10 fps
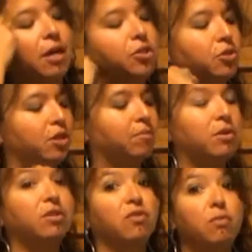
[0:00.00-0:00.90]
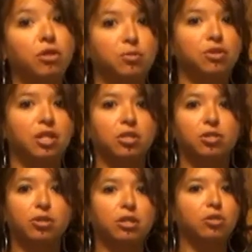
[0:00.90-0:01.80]
pesto can be used for multiple things.
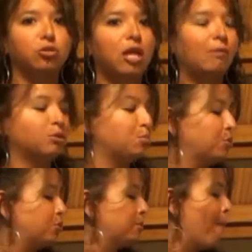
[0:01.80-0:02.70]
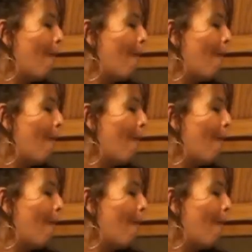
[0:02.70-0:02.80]
You only need 2 tablespoons